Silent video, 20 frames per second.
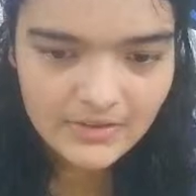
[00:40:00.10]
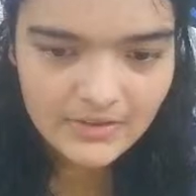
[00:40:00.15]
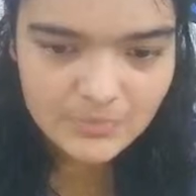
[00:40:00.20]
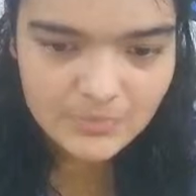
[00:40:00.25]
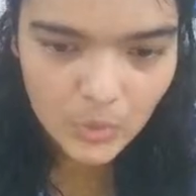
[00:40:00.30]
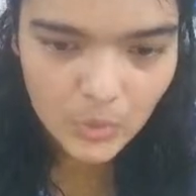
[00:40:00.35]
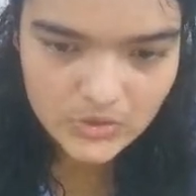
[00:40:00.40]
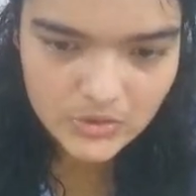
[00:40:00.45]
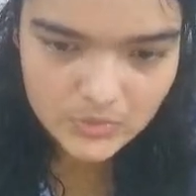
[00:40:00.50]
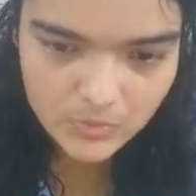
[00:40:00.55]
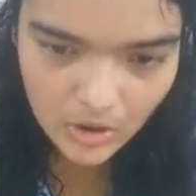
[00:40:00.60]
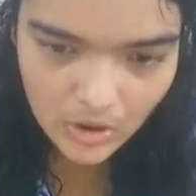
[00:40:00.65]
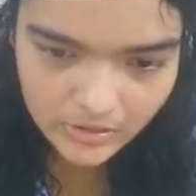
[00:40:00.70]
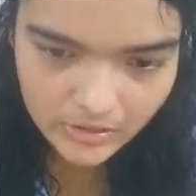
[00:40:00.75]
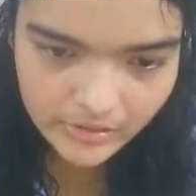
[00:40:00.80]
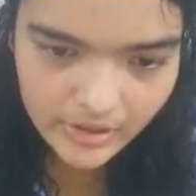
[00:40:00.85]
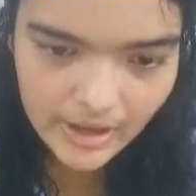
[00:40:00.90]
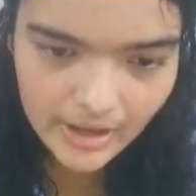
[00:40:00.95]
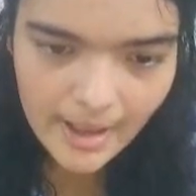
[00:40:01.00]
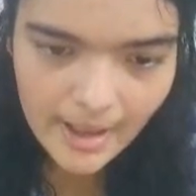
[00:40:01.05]
more
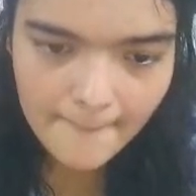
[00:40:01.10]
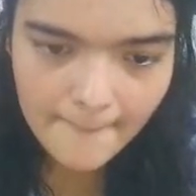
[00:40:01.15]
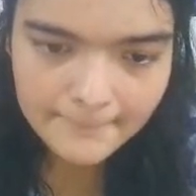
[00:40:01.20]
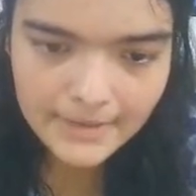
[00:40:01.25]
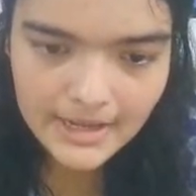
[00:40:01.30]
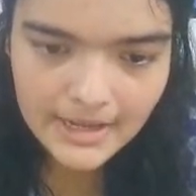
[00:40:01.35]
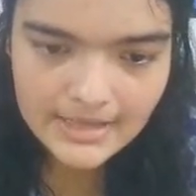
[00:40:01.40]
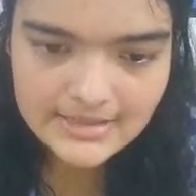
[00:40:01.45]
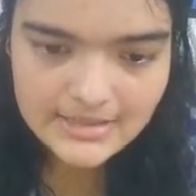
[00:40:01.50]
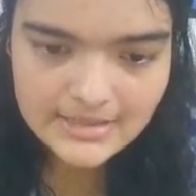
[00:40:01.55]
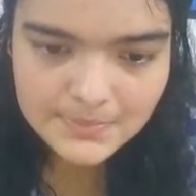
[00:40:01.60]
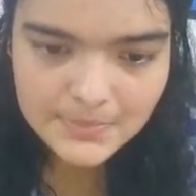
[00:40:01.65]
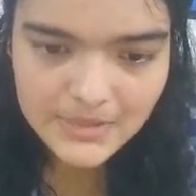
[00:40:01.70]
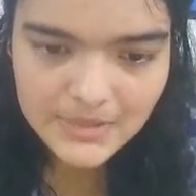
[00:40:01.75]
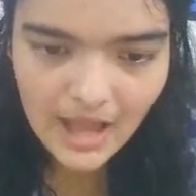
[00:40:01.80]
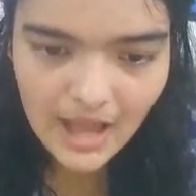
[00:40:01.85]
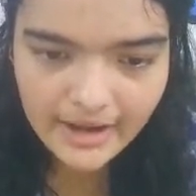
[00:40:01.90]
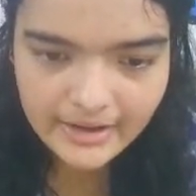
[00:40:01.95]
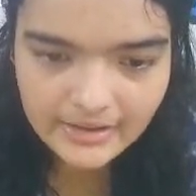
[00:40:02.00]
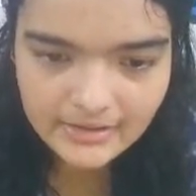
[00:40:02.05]
smaller, place this
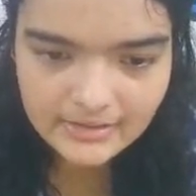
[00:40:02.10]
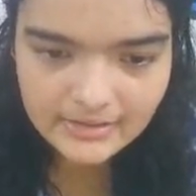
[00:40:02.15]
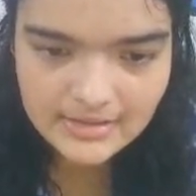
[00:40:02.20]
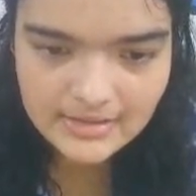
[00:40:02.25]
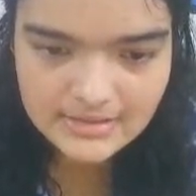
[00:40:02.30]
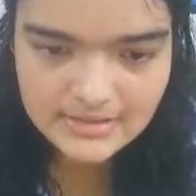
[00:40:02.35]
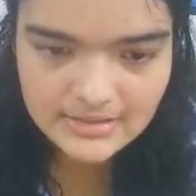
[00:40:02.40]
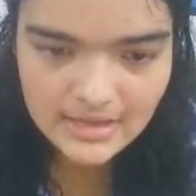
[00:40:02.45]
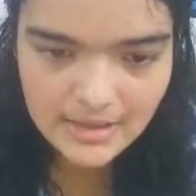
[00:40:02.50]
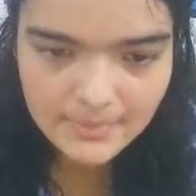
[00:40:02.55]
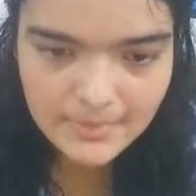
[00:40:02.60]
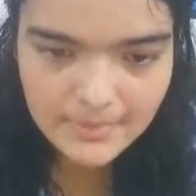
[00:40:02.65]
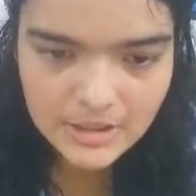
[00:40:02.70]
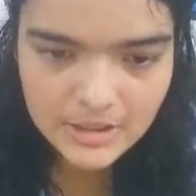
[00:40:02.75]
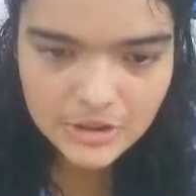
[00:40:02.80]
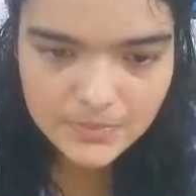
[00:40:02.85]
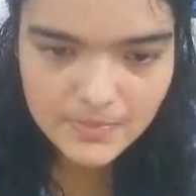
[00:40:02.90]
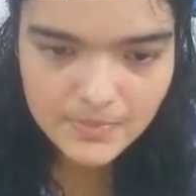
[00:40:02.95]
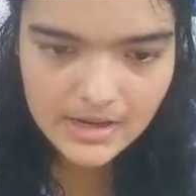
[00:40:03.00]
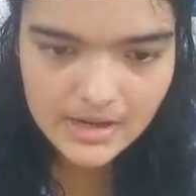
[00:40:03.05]
behind this
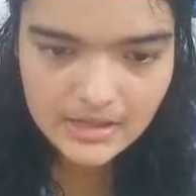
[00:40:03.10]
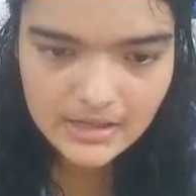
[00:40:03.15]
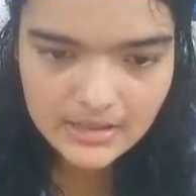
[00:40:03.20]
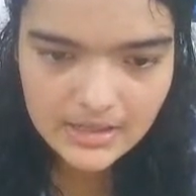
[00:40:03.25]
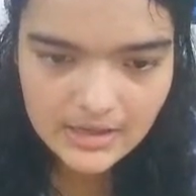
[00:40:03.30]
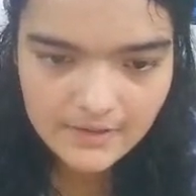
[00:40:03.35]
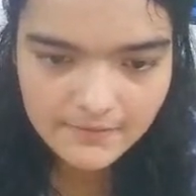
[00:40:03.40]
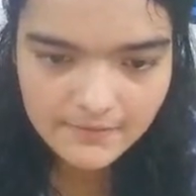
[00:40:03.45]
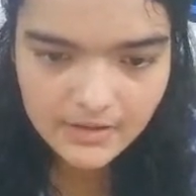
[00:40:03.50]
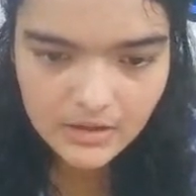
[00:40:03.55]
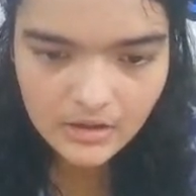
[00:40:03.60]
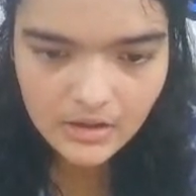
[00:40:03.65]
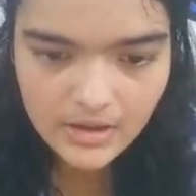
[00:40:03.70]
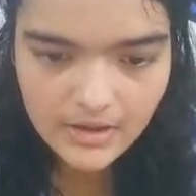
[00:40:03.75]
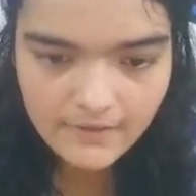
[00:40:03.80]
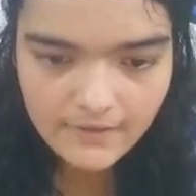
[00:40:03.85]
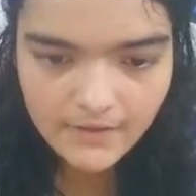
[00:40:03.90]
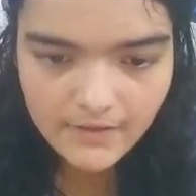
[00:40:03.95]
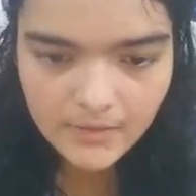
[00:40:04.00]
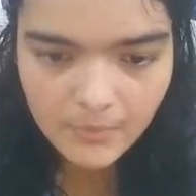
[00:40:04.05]
image, make it
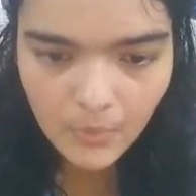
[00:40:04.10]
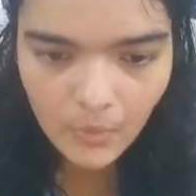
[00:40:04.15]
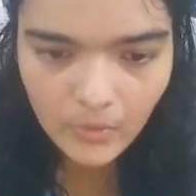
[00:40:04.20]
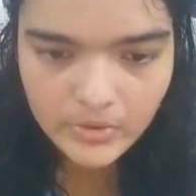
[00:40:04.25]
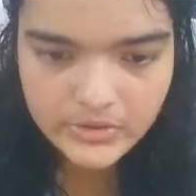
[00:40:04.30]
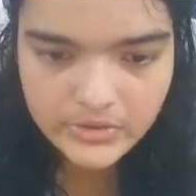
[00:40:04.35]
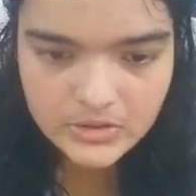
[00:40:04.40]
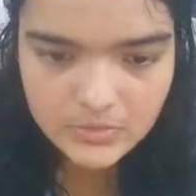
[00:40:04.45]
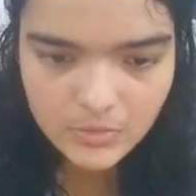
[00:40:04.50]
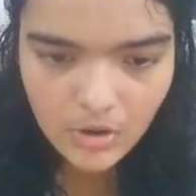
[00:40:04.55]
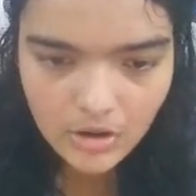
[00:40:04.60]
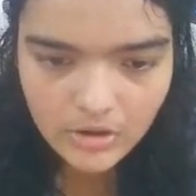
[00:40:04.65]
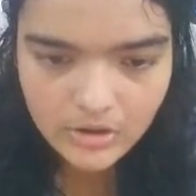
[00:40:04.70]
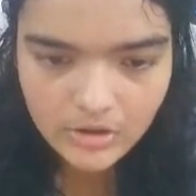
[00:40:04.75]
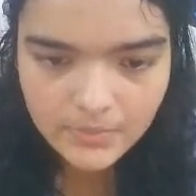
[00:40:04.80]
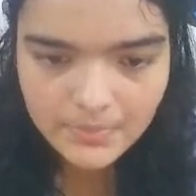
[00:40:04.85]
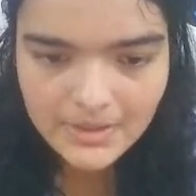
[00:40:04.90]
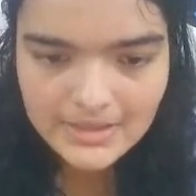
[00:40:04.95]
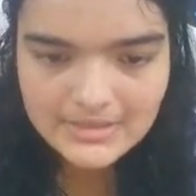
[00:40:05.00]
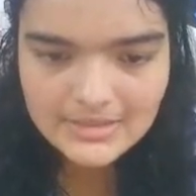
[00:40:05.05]
even more
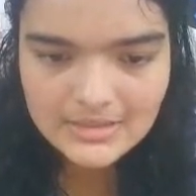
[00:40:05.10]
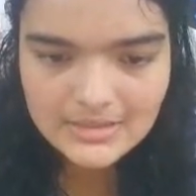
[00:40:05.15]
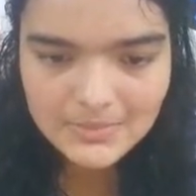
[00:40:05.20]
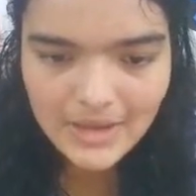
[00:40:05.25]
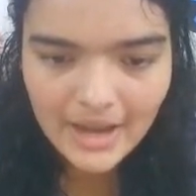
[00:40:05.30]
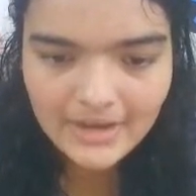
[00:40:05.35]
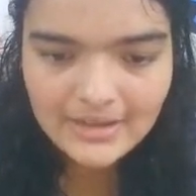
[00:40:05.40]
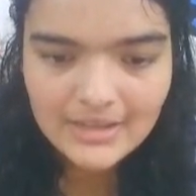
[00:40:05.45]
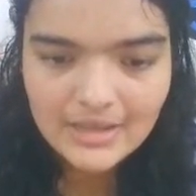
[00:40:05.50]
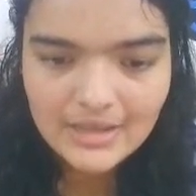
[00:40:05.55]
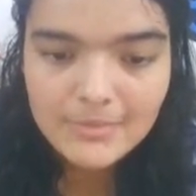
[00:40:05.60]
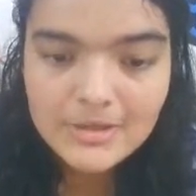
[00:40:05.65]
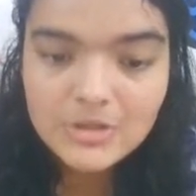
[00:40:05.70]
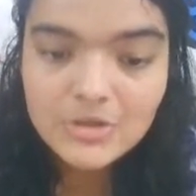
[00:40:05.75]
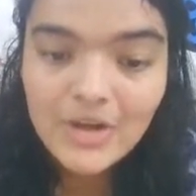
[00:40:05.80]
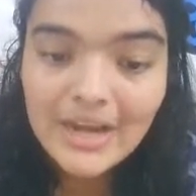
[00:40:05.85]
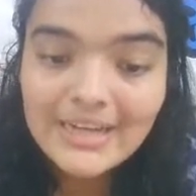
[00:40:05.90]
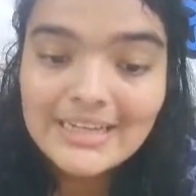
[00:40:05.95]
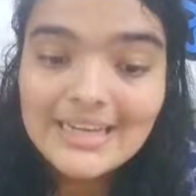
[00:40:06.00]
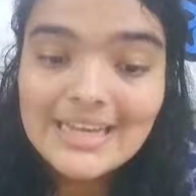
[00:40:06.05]
smaller, place this behind the image,
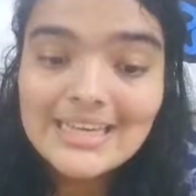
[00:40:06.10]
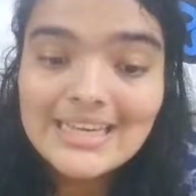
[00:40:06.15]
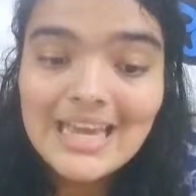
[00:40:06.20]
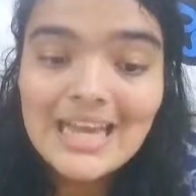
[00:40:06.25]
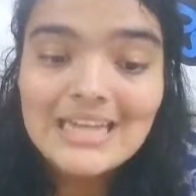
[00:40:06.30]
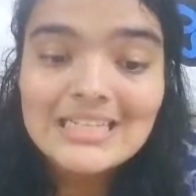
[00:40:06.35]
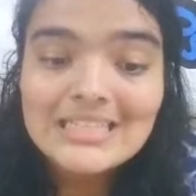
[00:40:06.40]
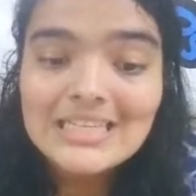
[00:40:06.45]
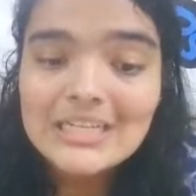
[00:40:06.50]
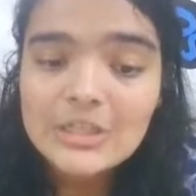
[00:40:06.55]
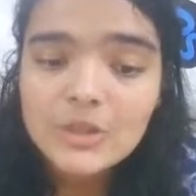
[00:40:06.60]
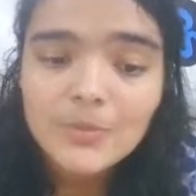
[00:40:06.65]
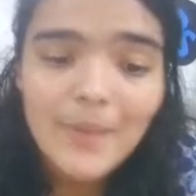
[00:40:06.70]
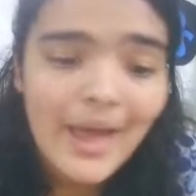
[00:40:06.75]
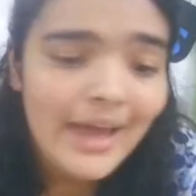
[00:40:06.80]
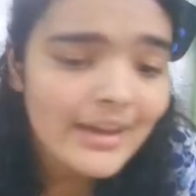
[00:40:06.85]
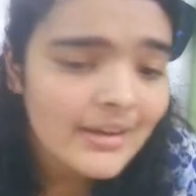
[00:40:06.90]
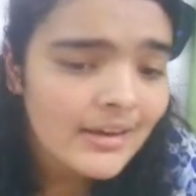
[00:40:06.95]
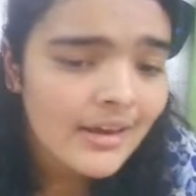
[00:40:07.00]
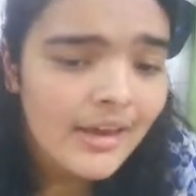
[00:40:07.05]
right click and send to
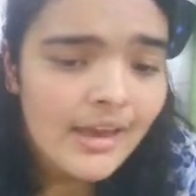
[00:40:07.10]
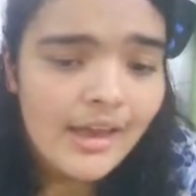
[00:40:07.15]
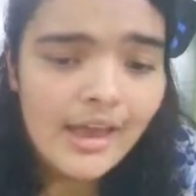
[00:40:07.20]
back,